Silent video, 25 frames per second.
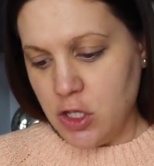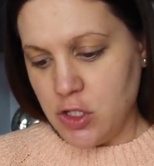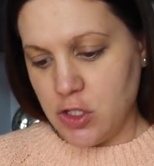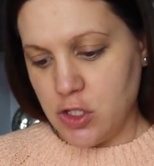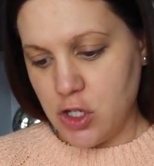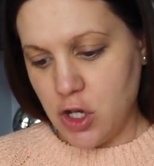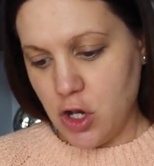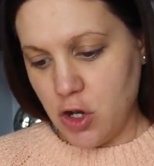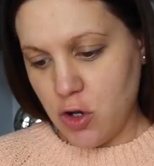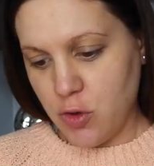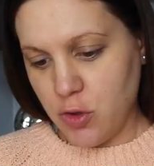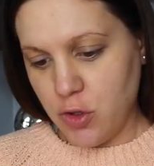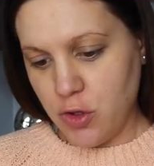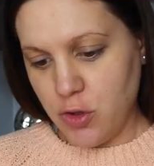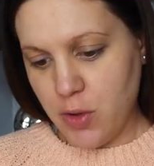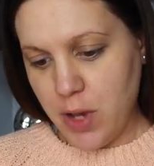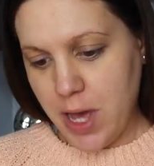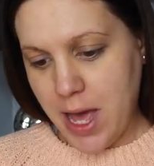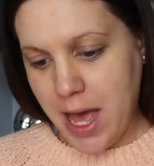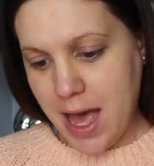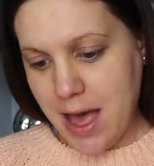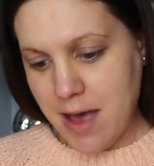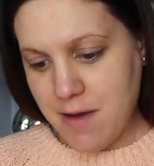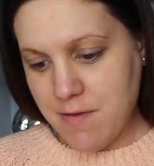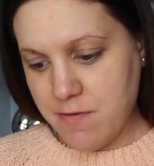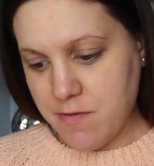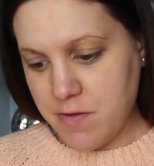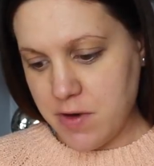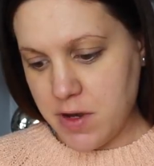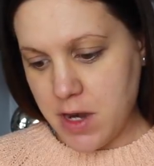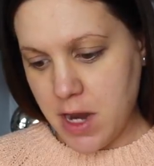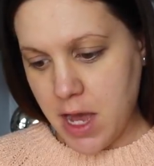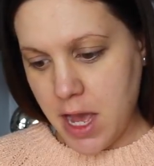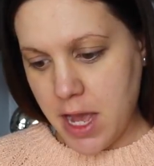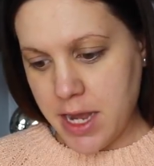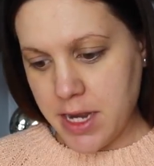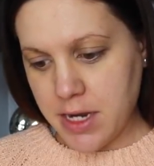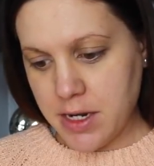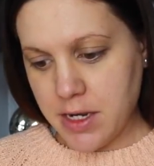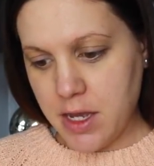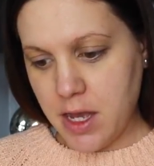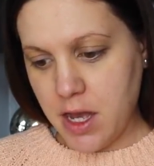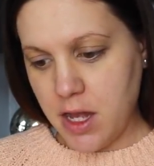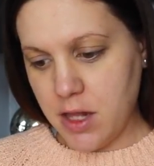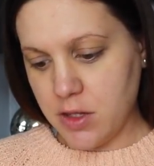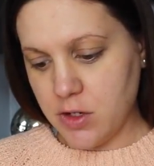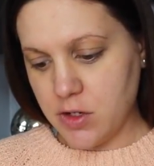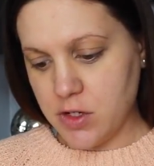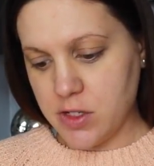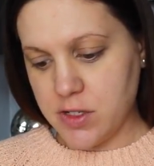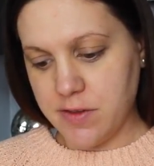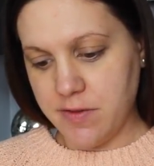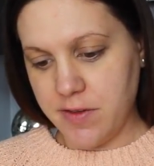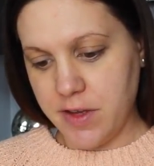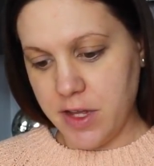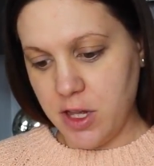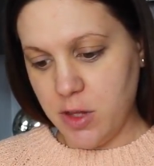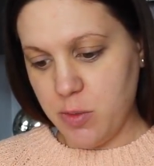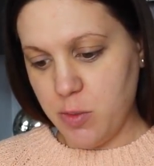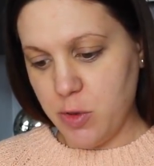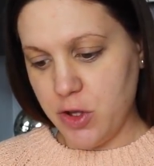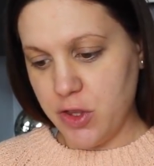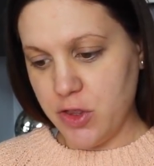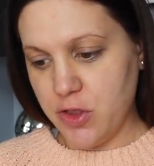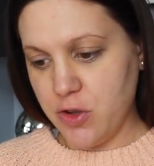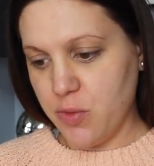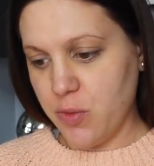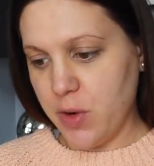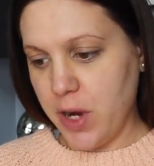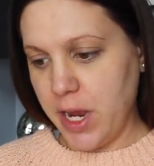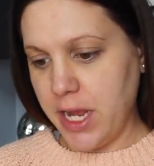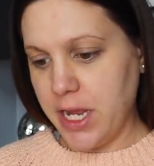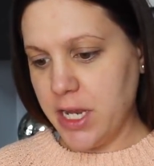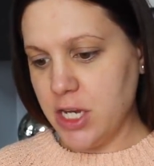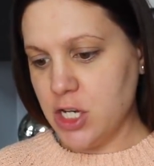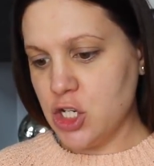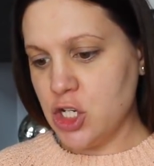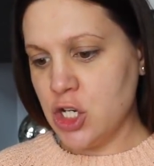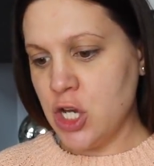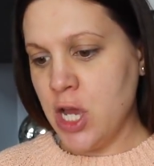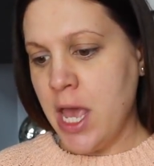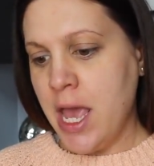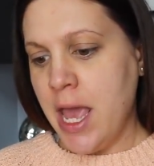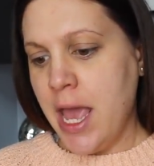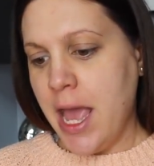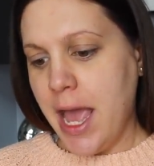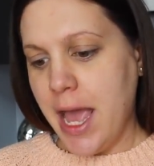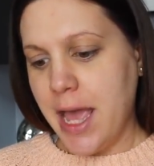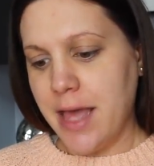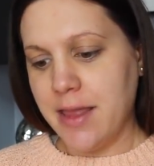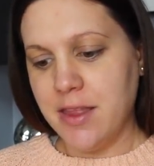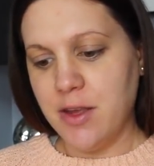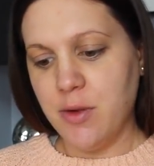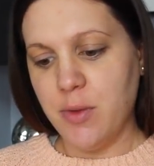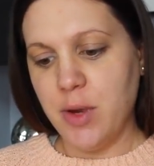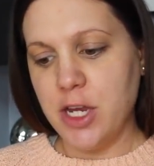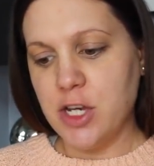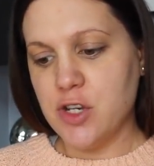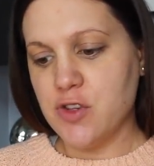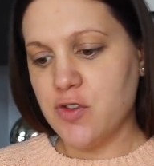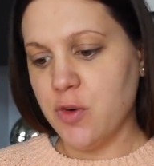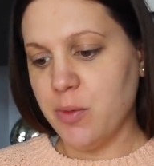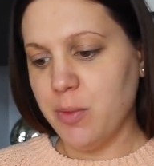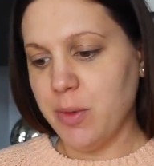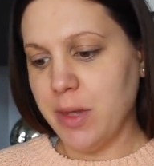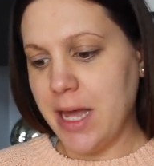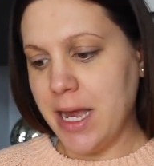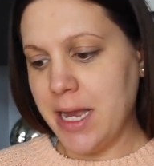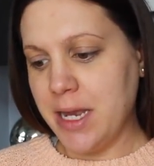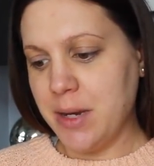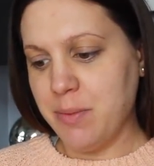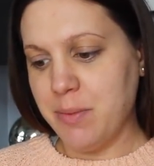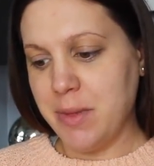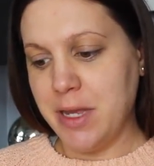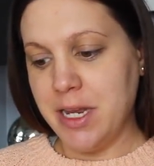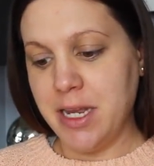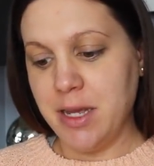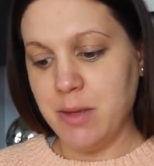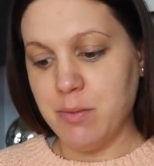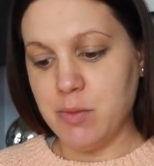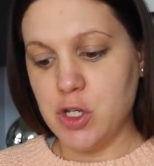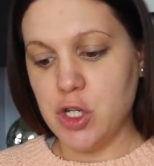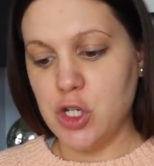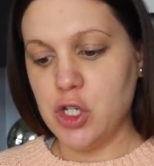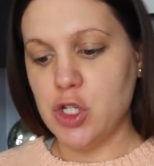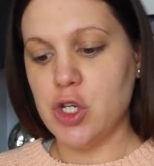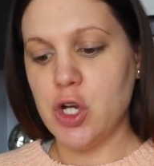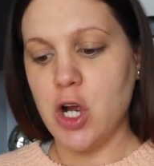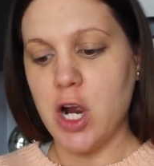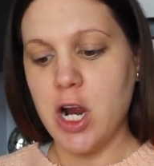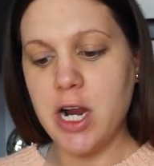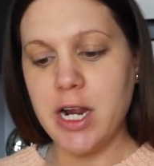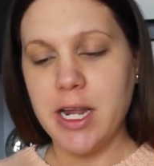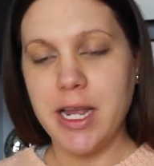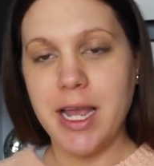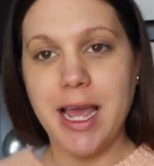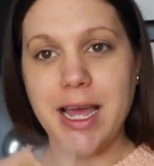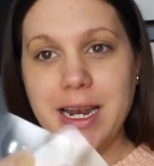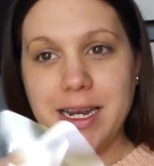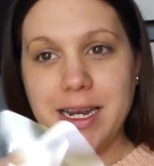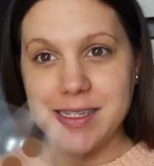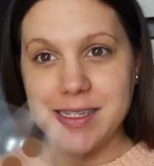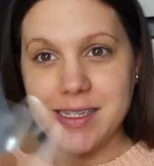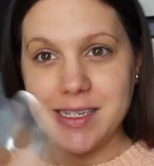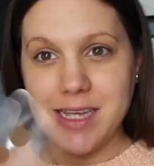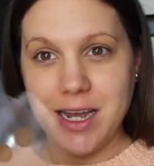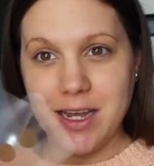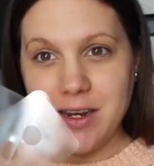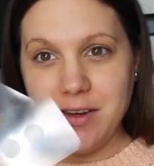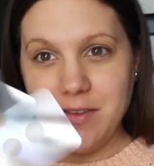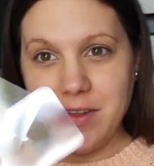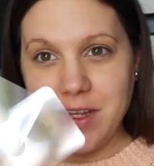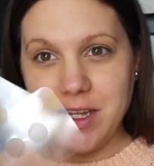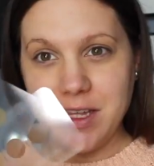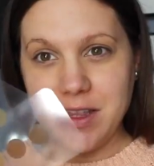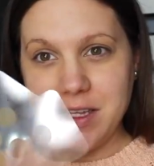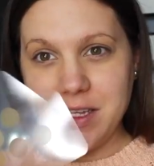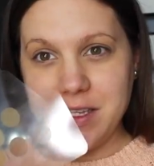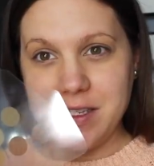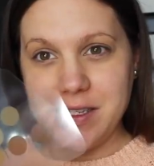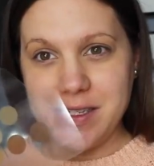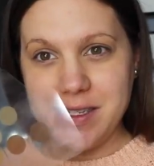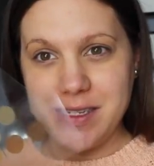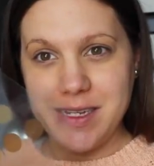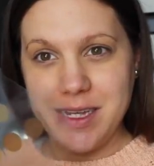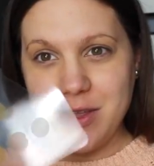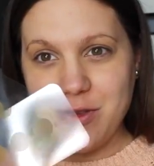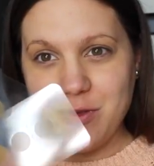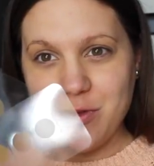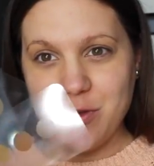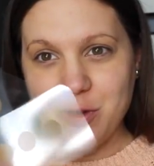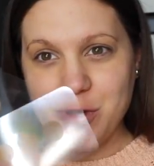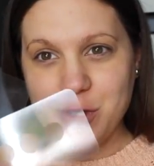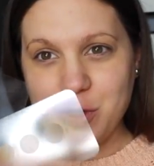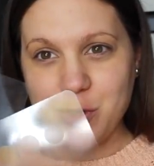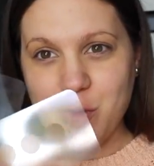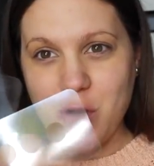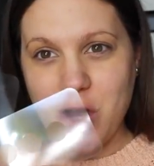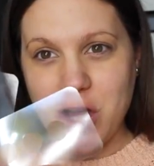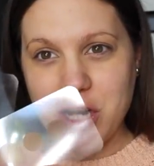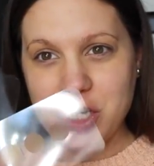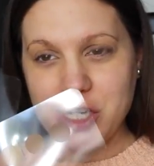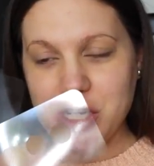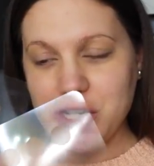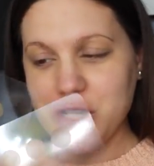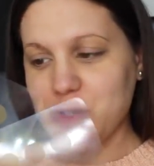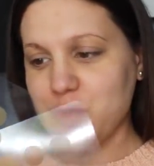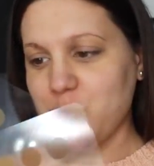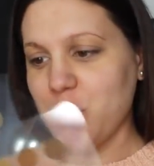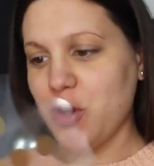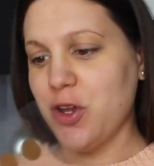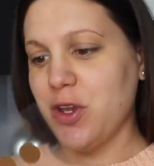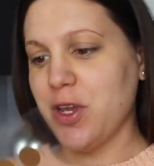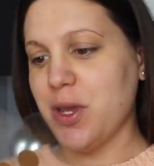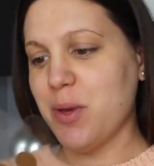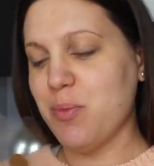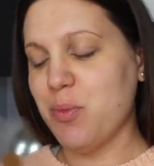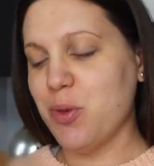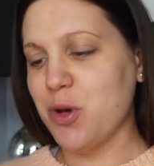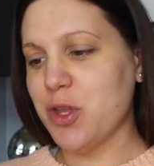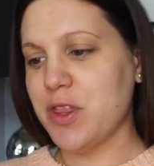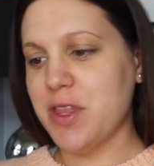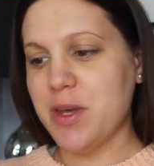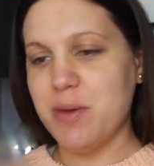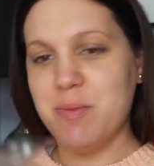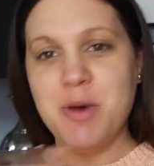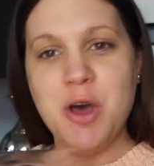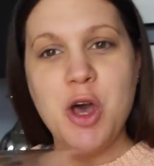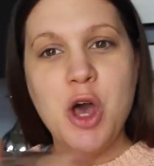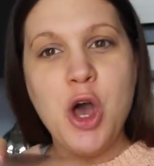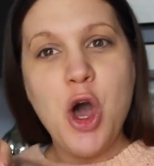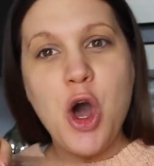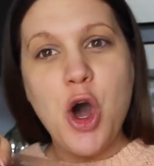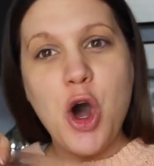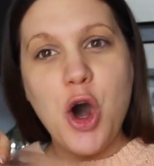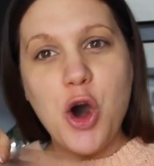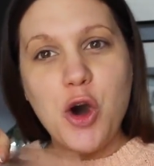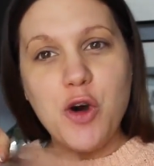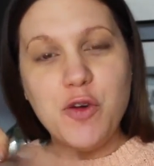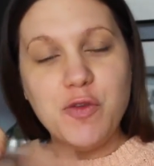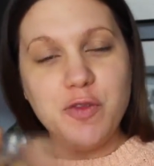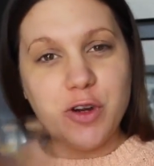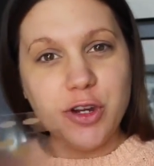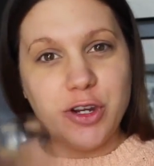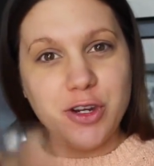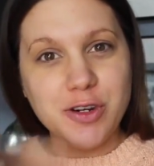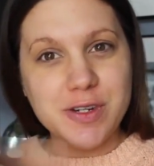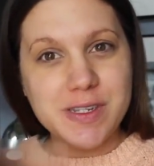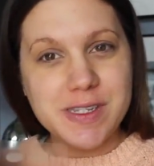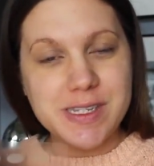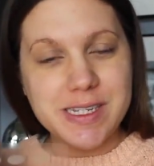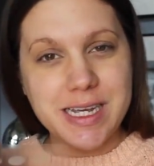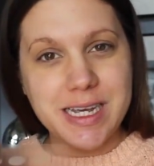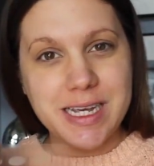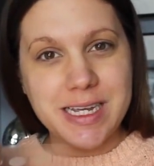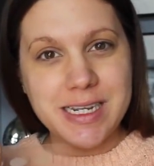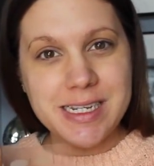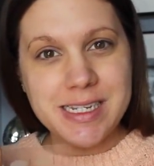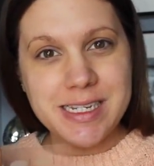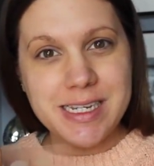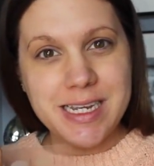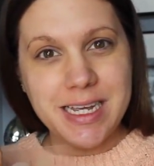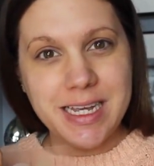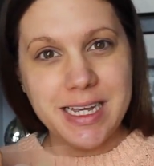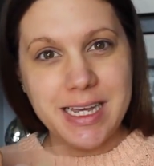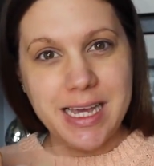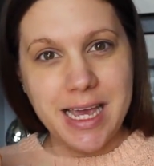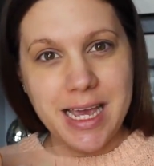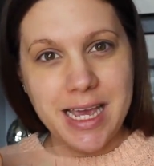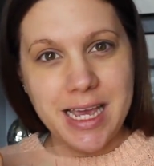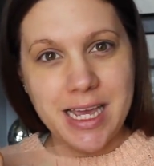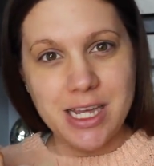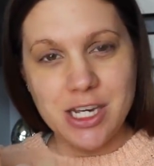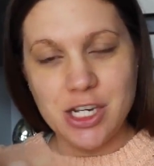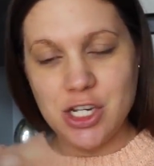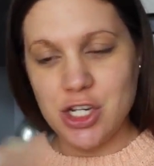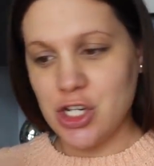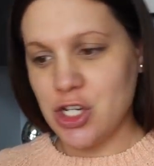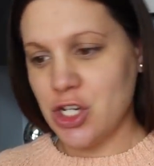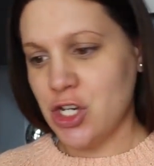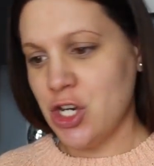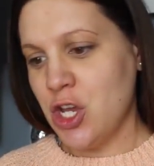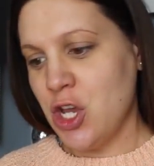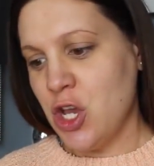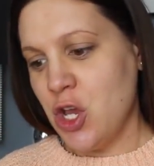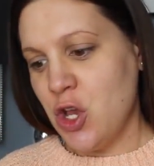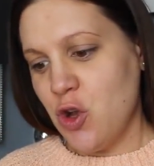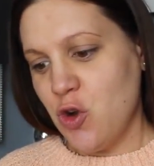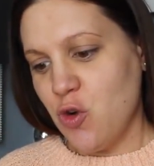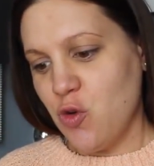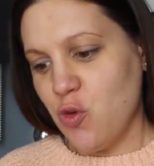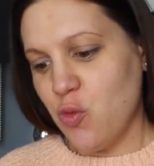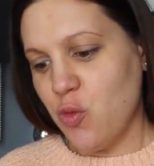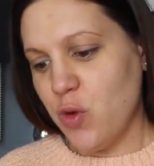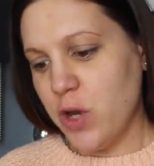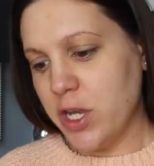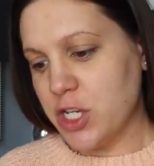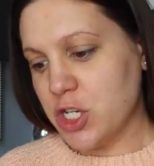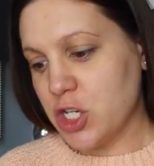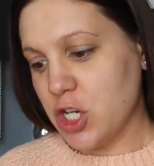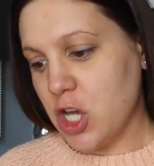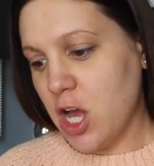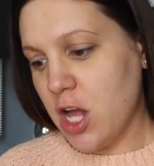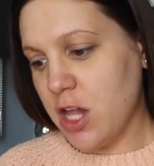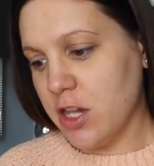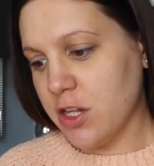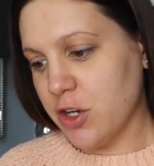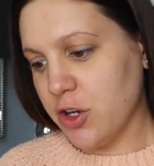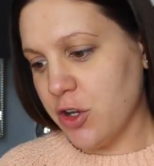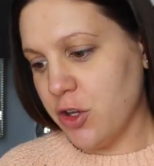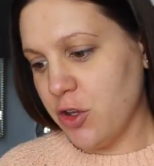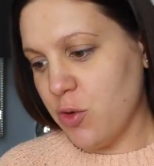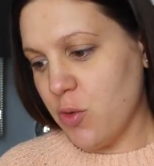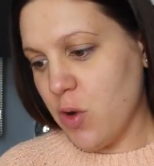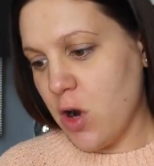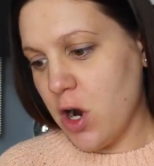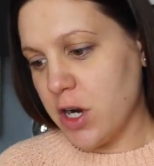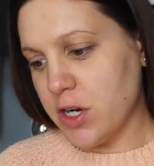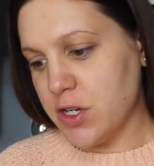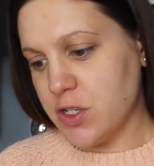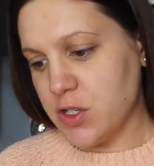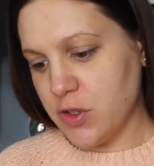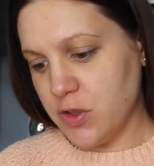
So you have 9 colors available in the range, and they range from light, medium to dark, it's kind of like these see-through swatches where you can put them over your skin to gauge which color you are.